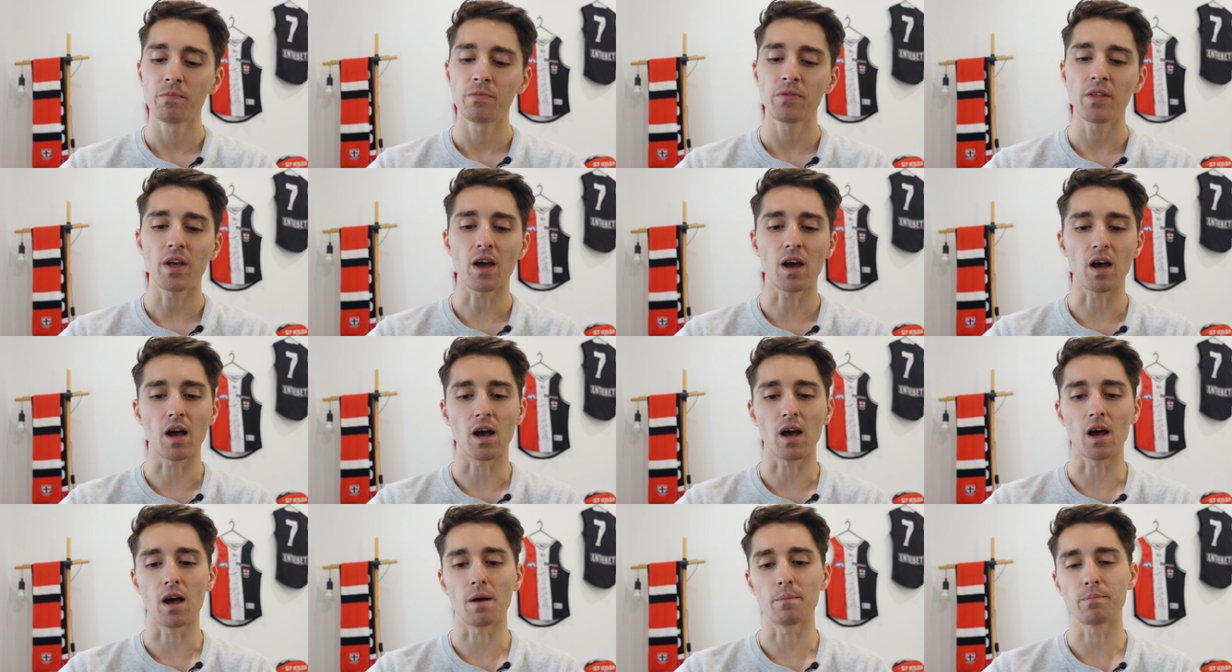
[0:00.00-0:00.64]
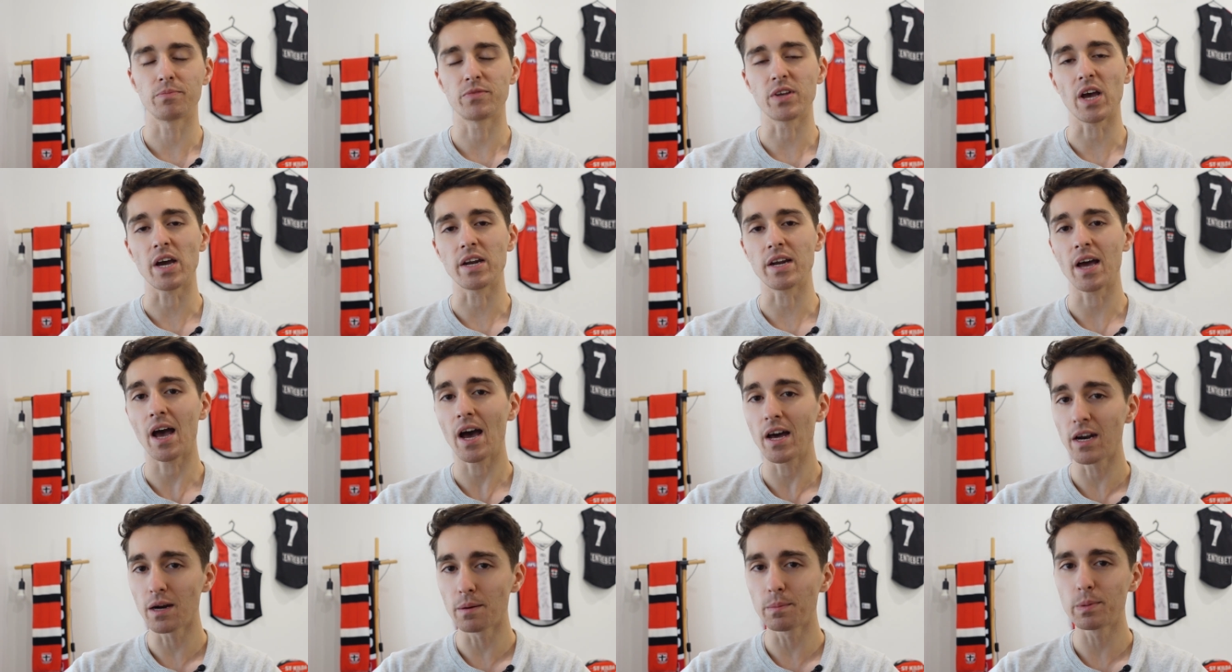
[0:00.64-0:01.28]
Um, Dan
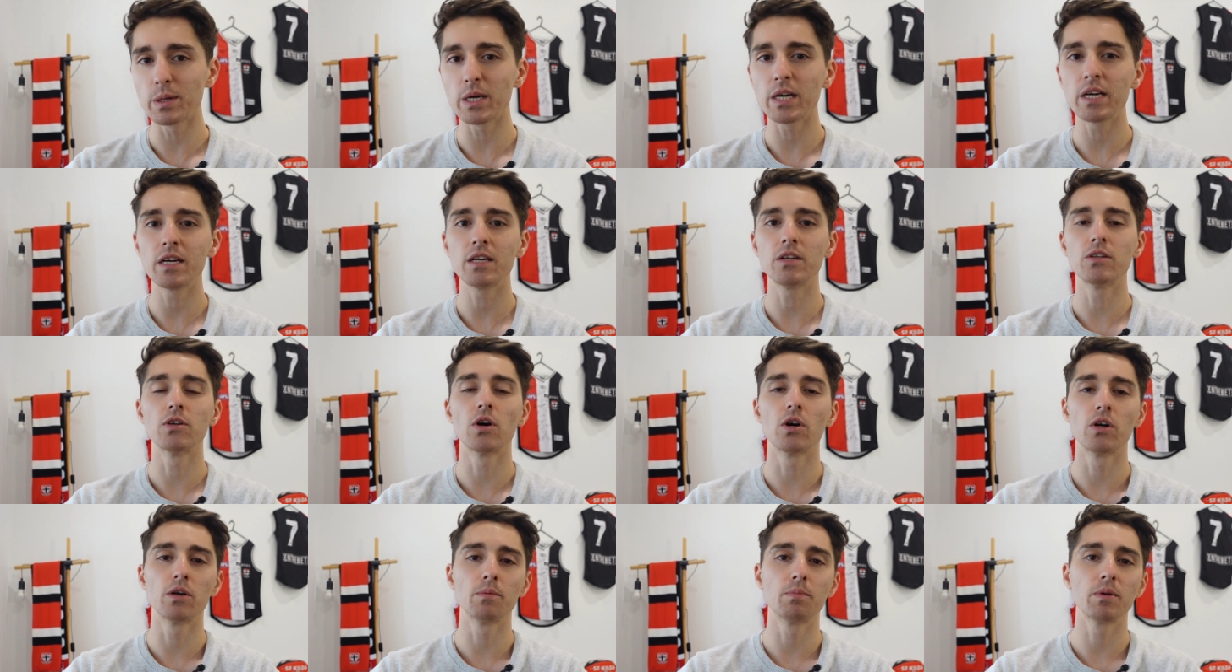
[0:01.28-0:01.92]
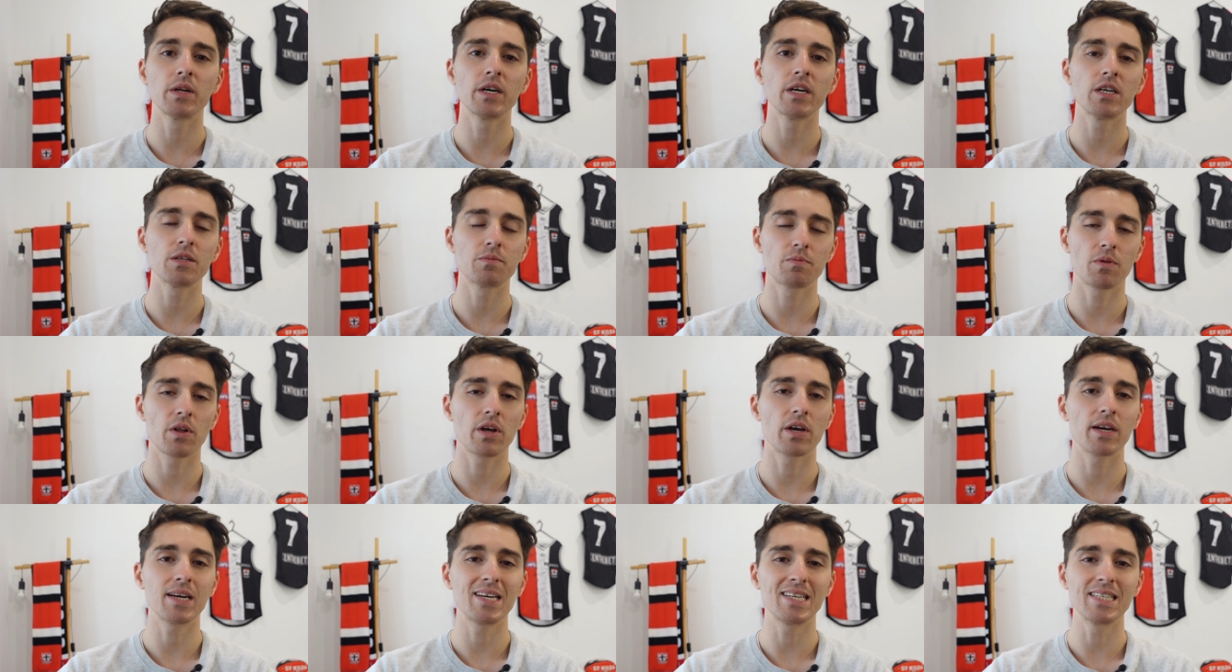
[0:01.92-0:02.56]
Hannebery, notably, is
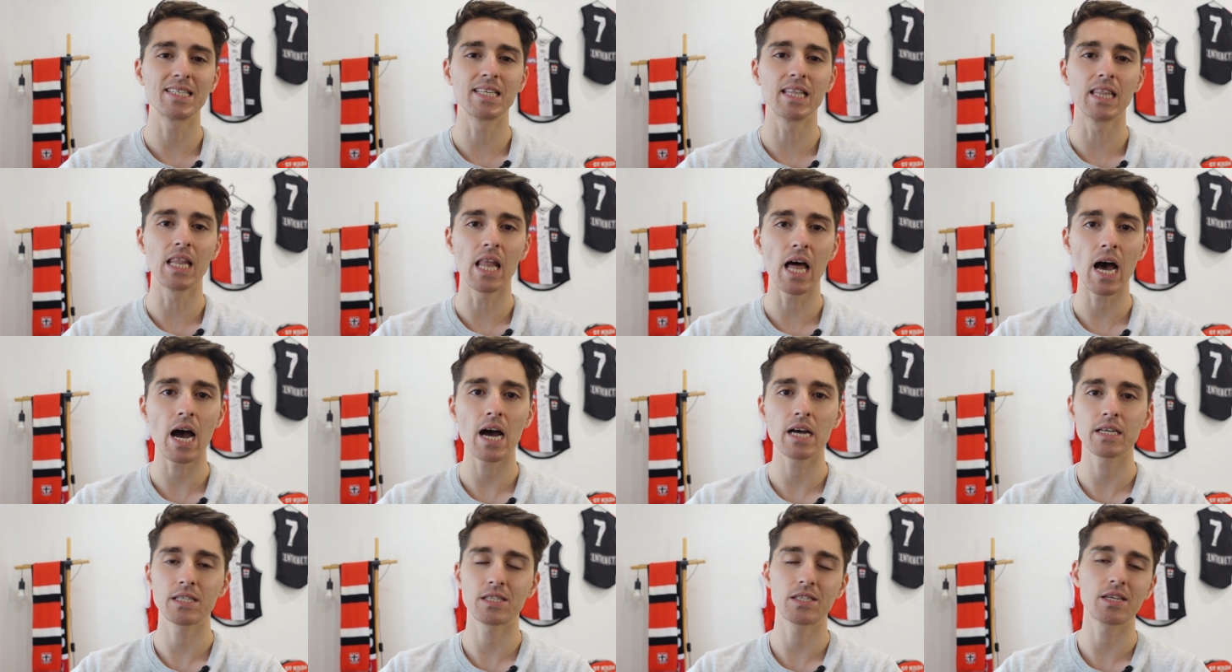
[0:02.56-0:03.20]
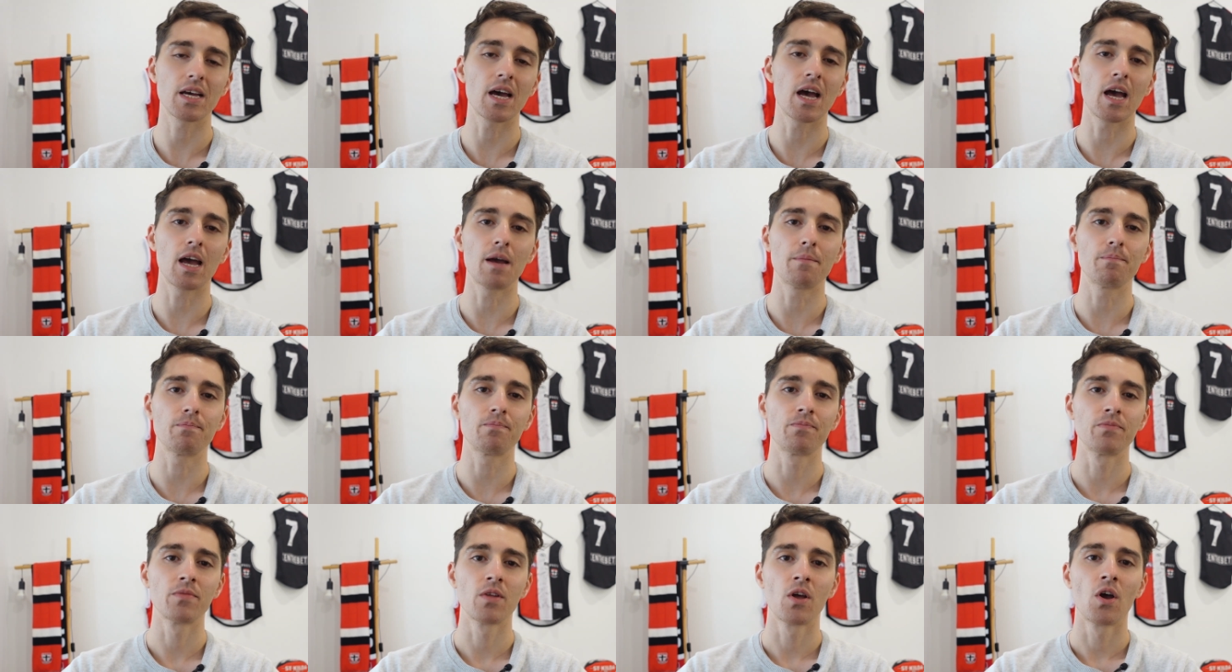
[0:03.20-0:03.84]
playing his last
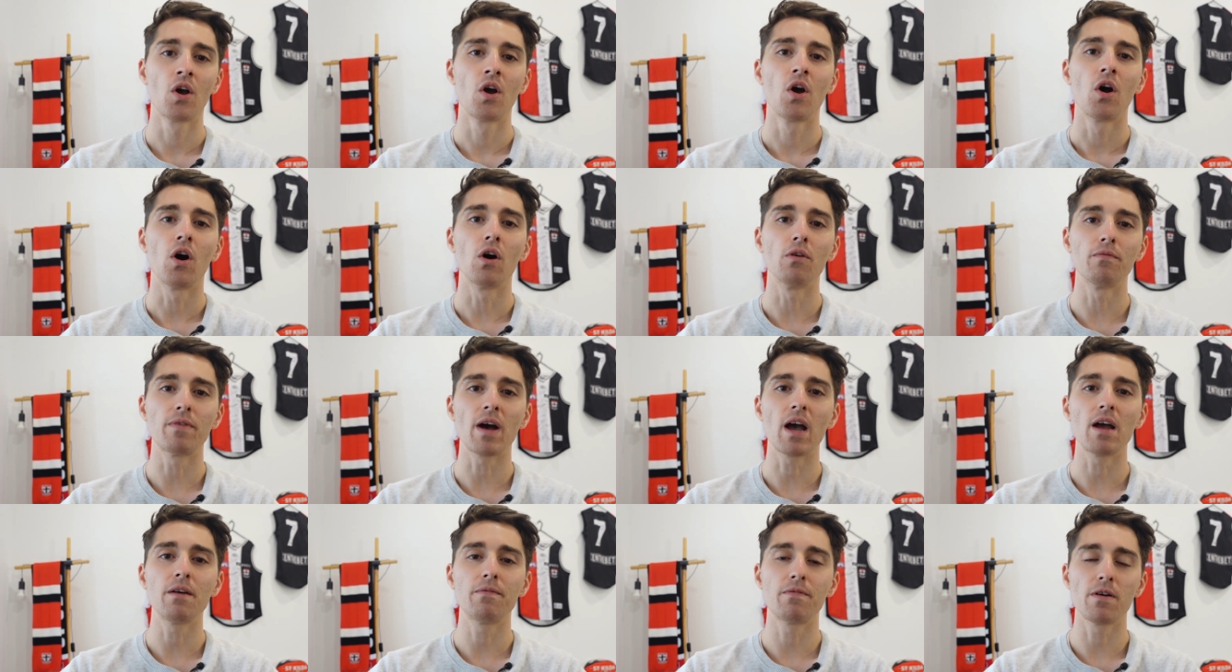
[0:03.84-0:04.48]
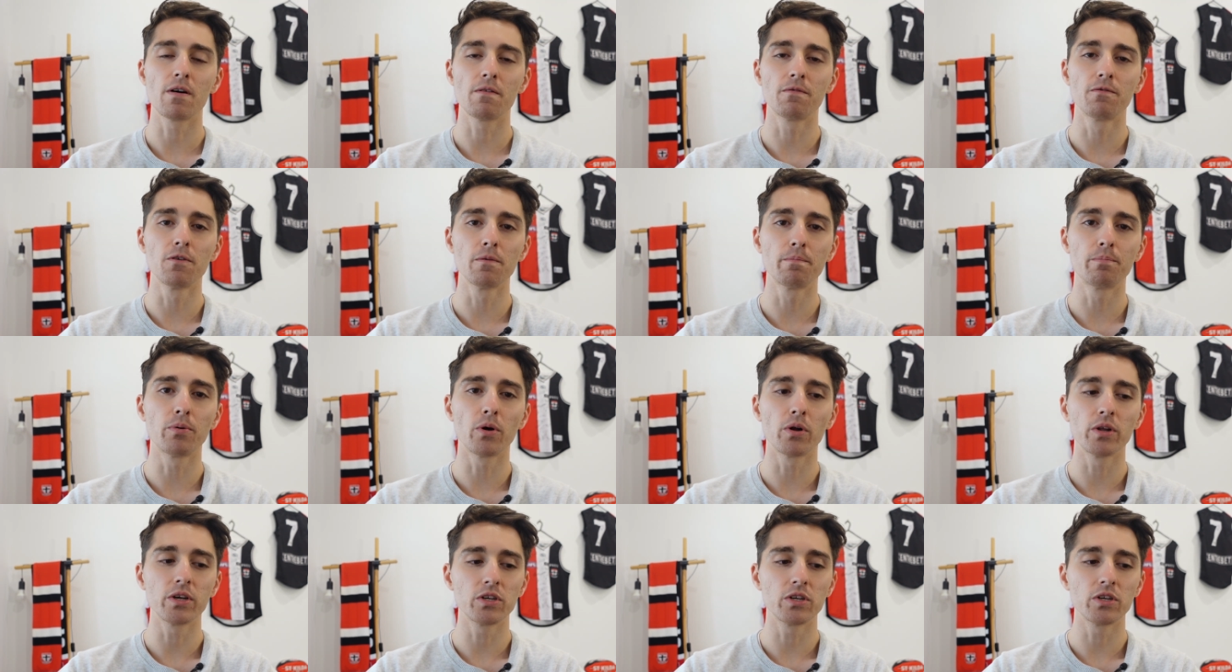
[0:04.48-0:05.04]
game of AFL football.